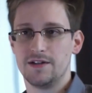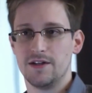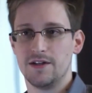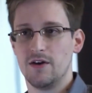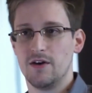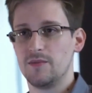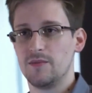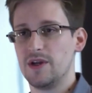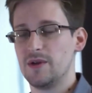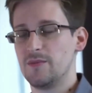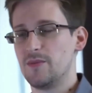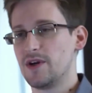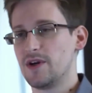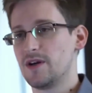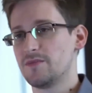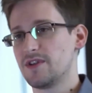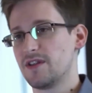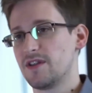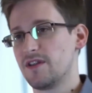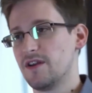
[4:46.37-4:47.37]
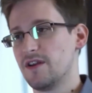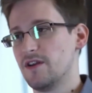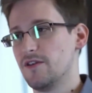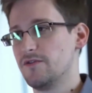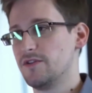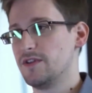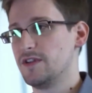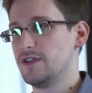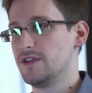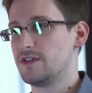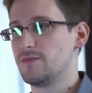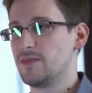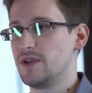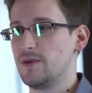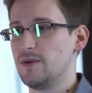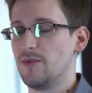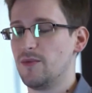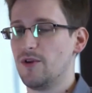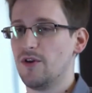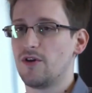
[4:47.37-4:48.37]
It becomes a thing of these
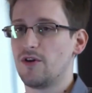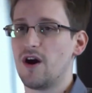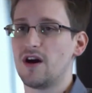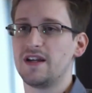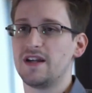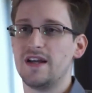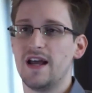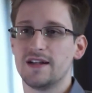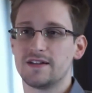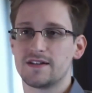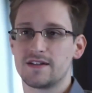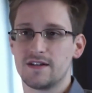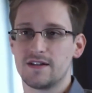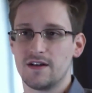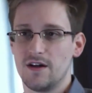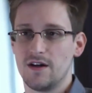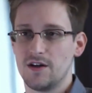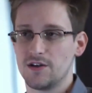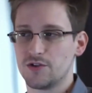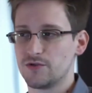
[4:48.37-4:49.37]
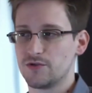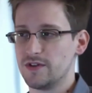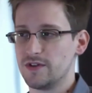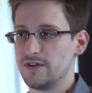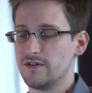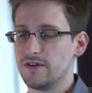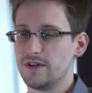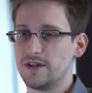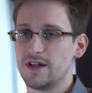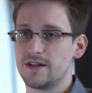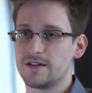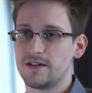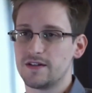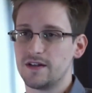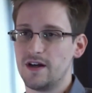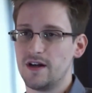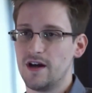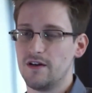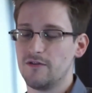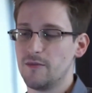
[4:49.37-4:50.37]
people are against the country, they're against
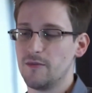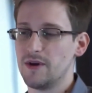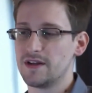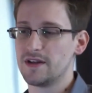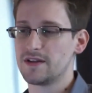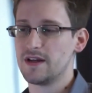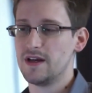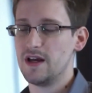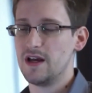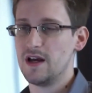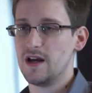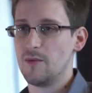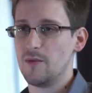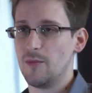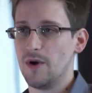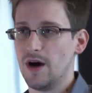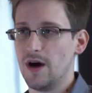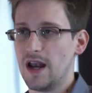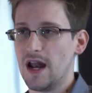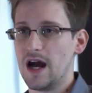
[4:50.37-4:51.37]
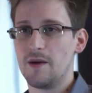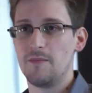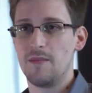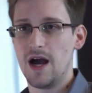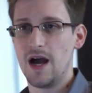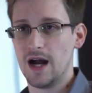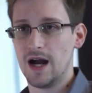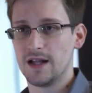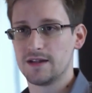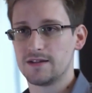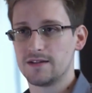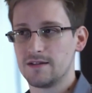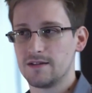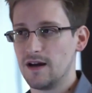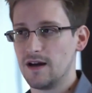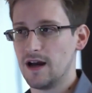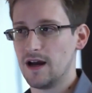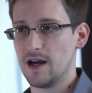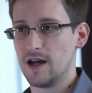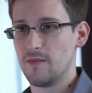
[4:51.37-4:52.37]
the government. But I'm not.
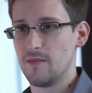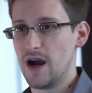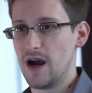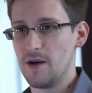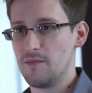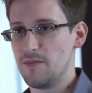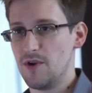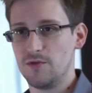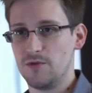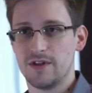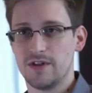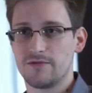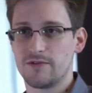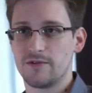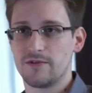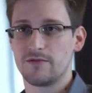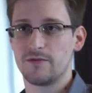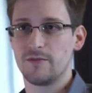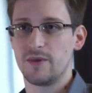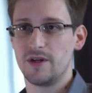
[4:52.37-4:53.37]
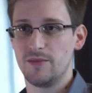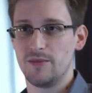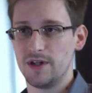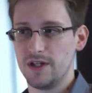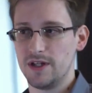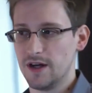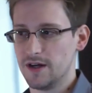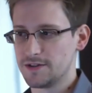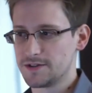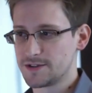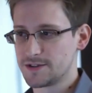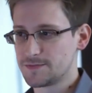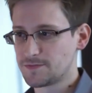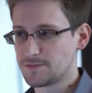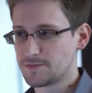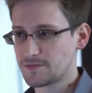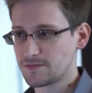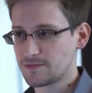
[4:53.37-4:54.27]
I'm no different from anybody else.